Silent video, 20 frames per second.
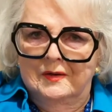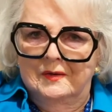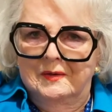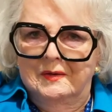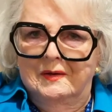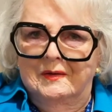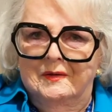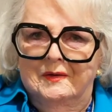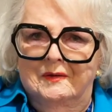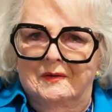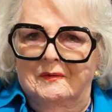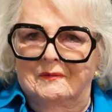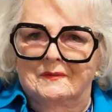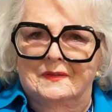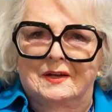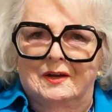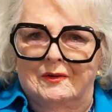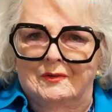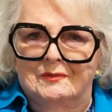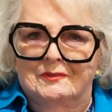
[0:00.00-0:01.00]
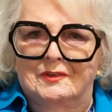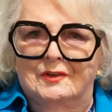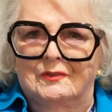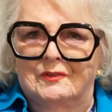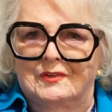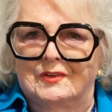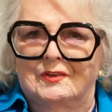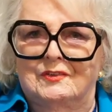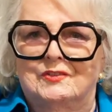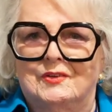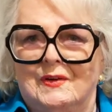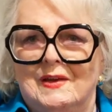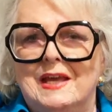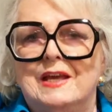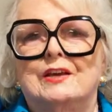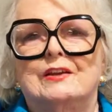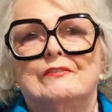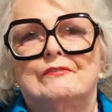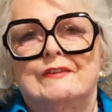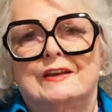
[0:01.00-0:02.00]
or, you know, there was a, so he could have
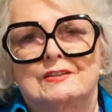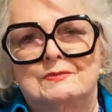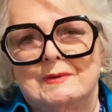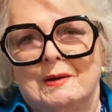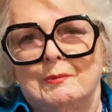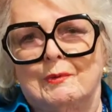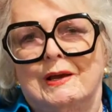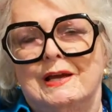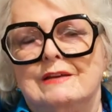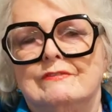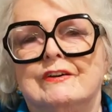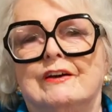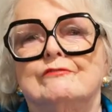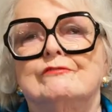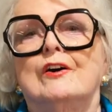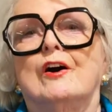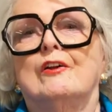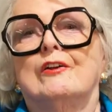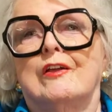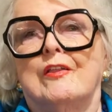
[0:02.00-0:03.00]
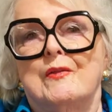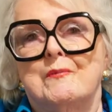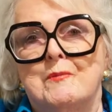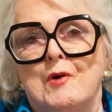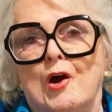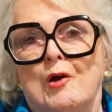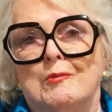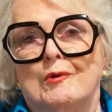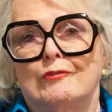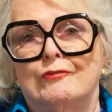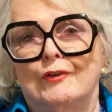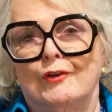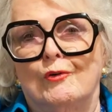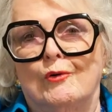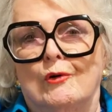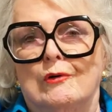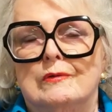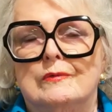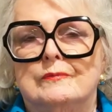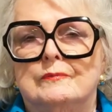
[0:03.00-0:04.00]
fixed my brain if I'd fallen on the marble floor.
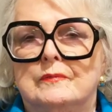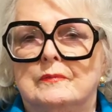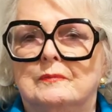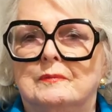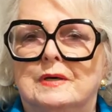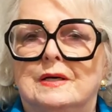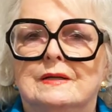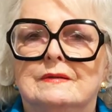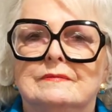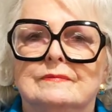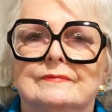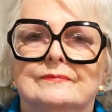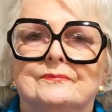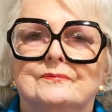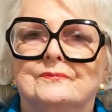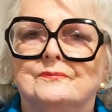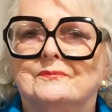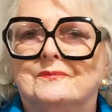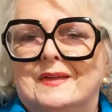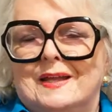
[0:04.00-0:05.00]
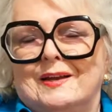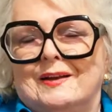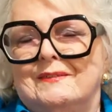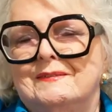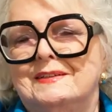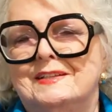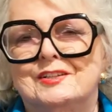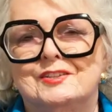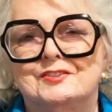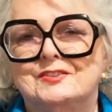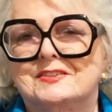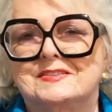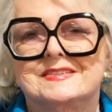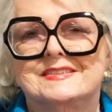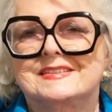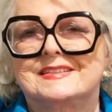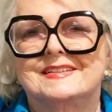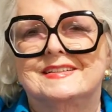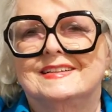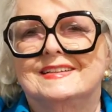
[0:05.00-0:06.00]
But, you know, it's just,
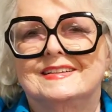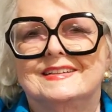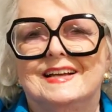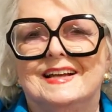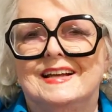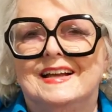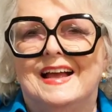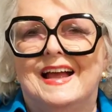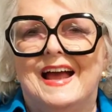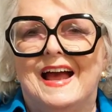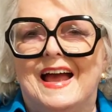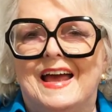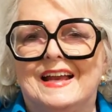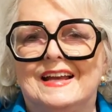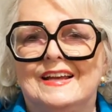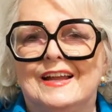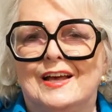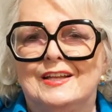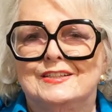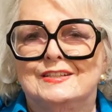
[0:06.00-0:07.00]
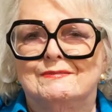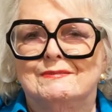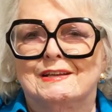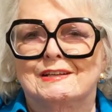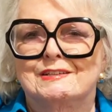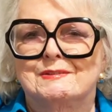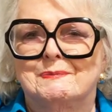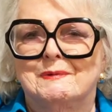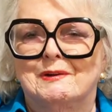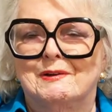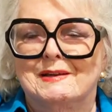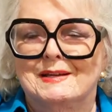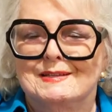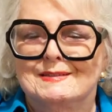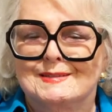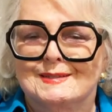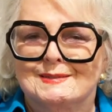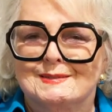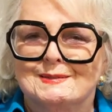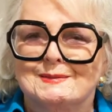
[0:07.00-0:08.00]
I had lots of experiences.